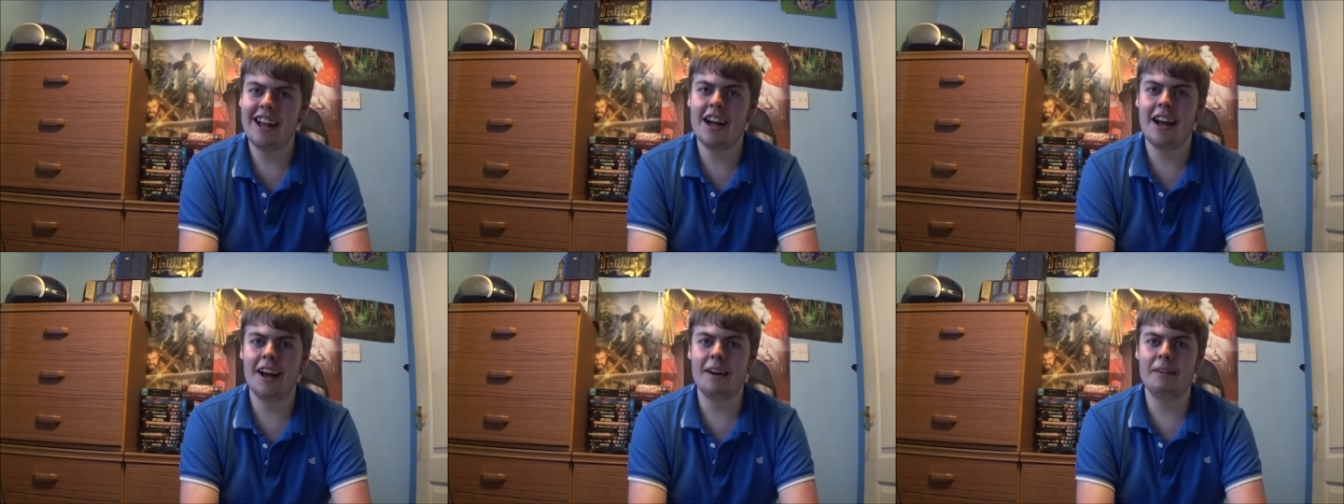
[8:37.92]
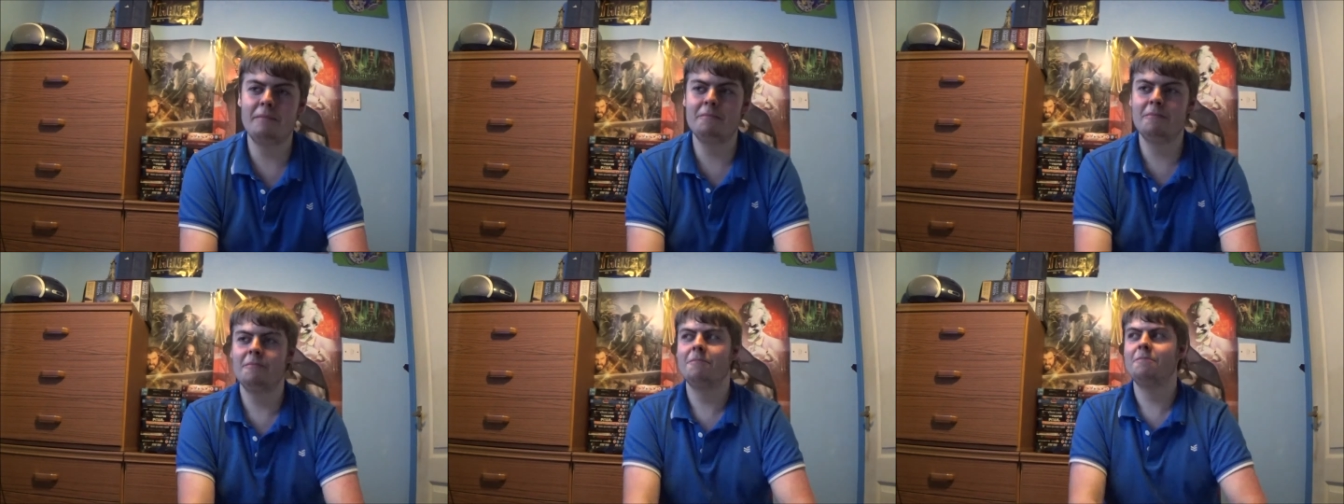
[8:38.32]

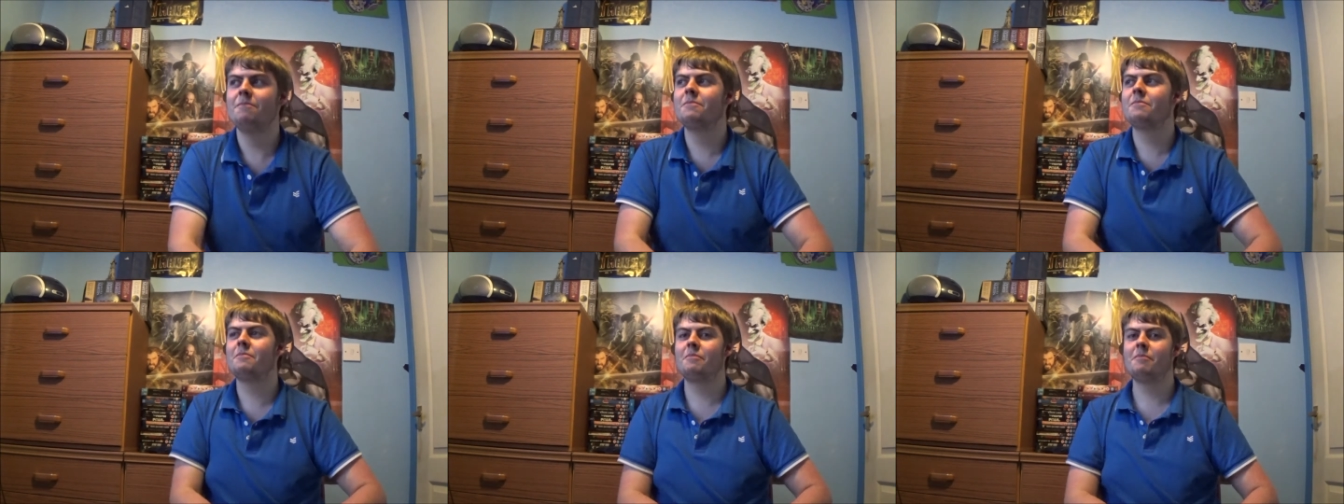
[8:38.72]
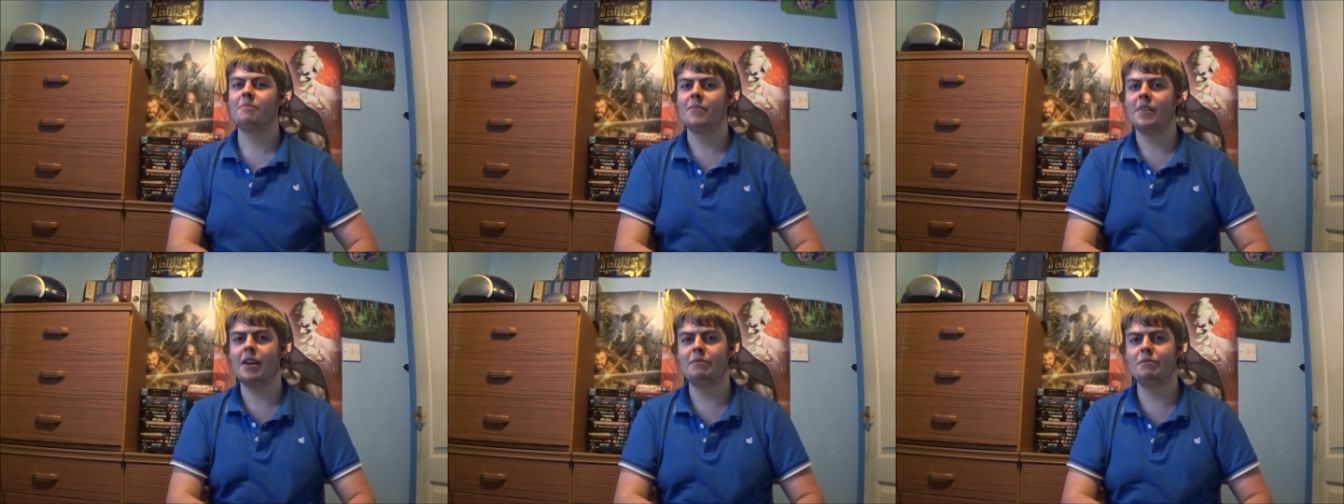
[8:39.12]
um,
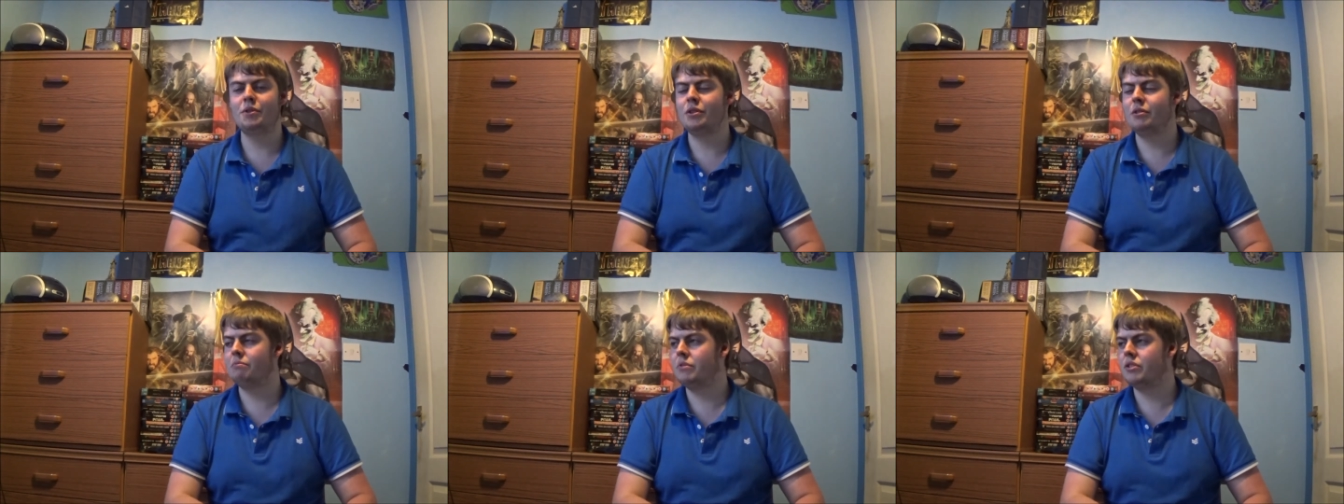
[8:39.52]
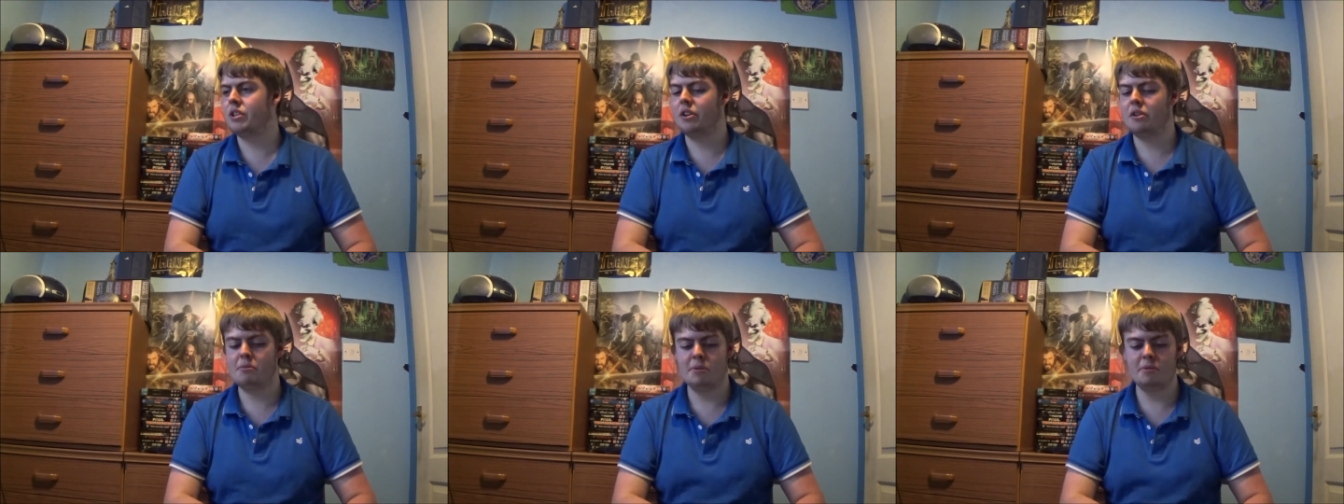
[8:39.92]
I'm shooting
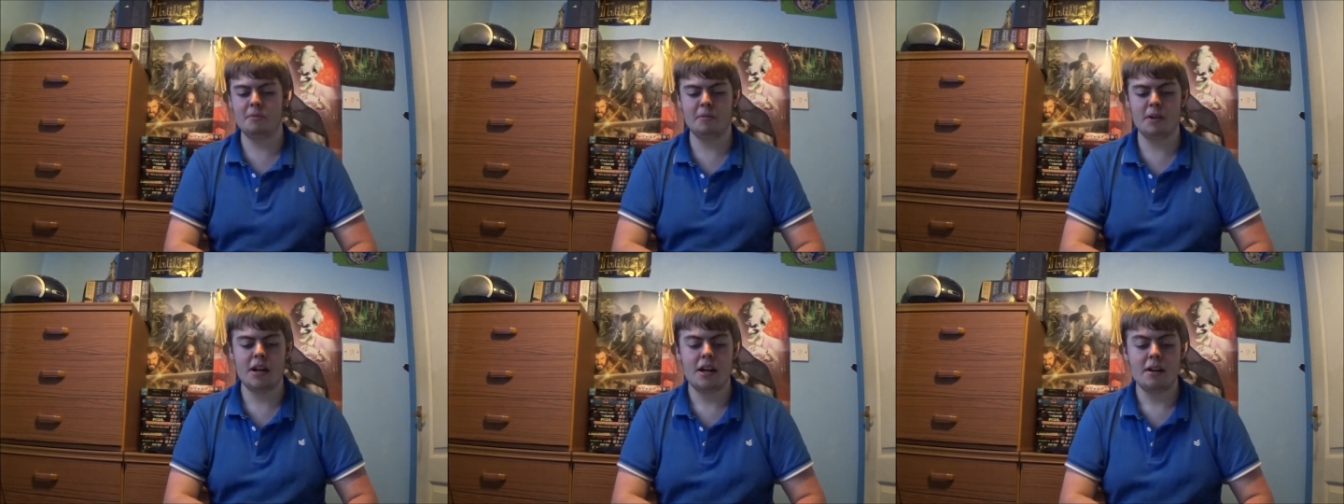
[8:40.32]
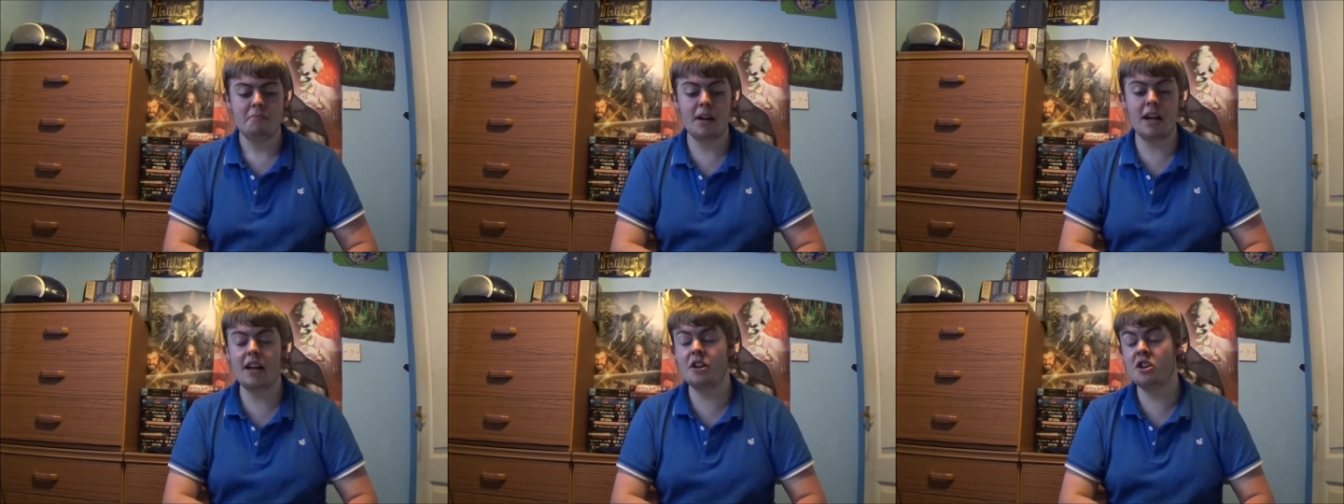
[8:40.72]
myself at the moment.
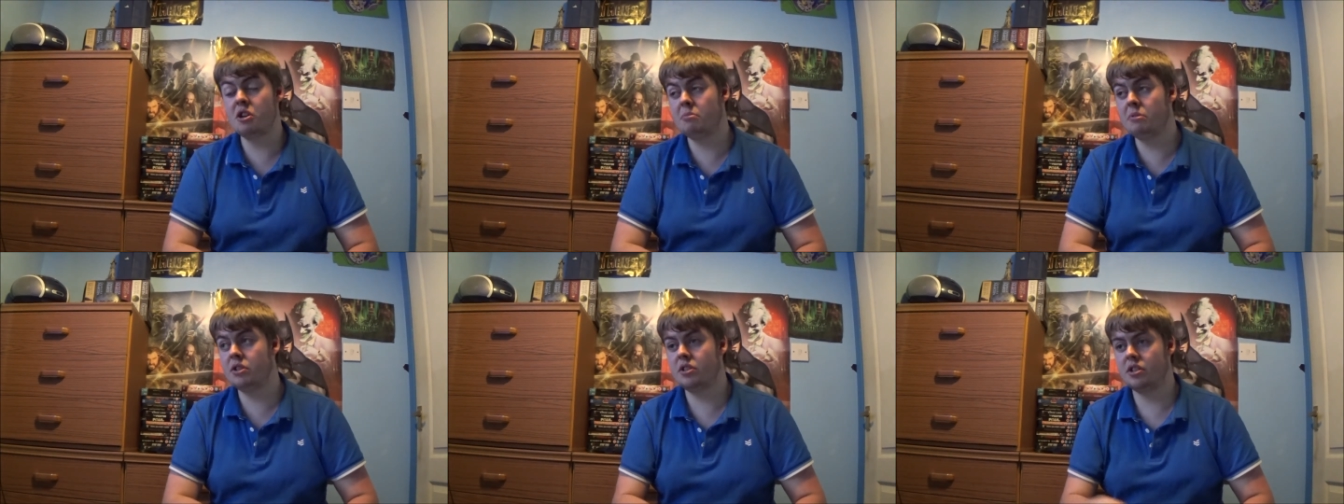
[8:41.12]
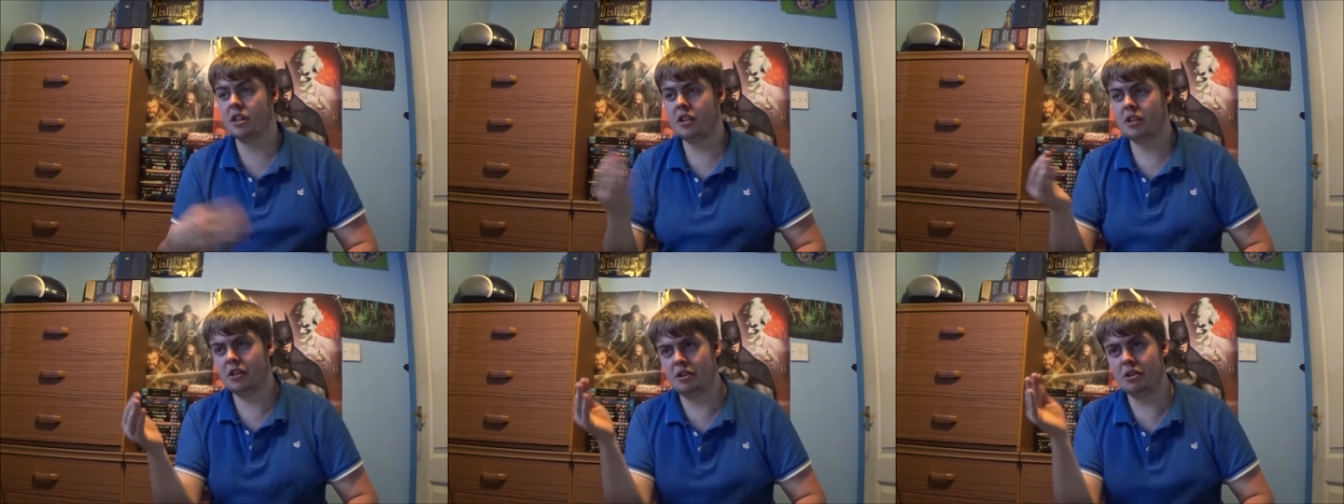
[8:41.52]
But Inhumans,
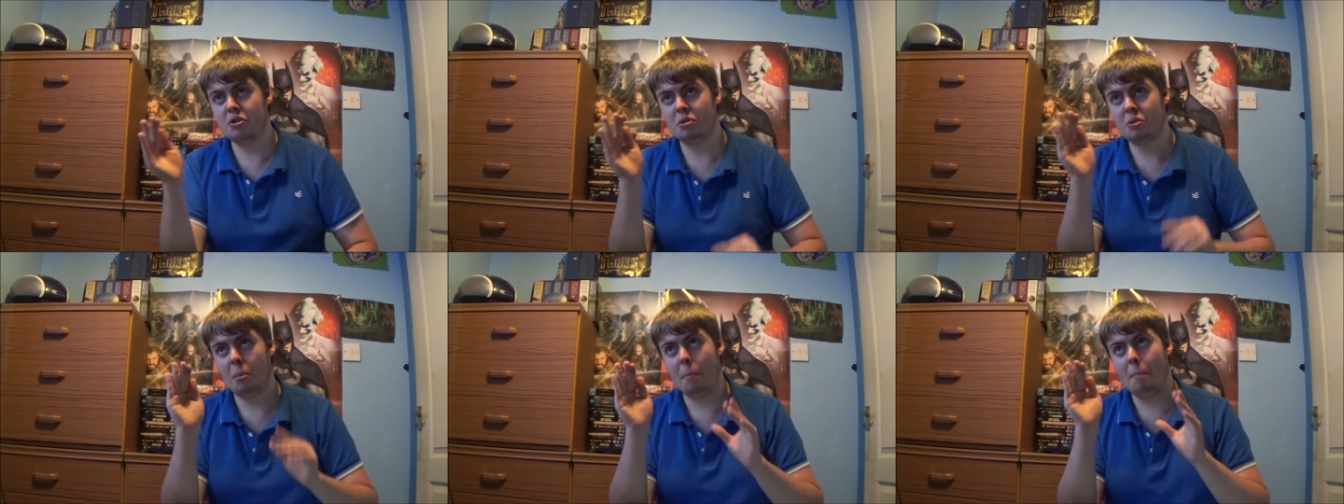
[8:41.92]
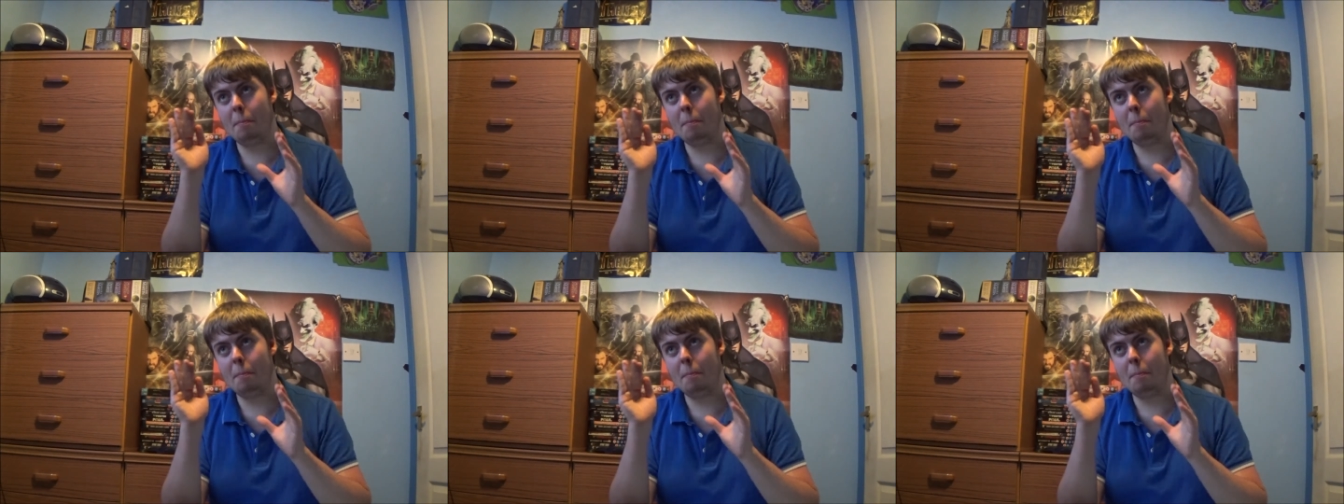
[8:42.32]
I know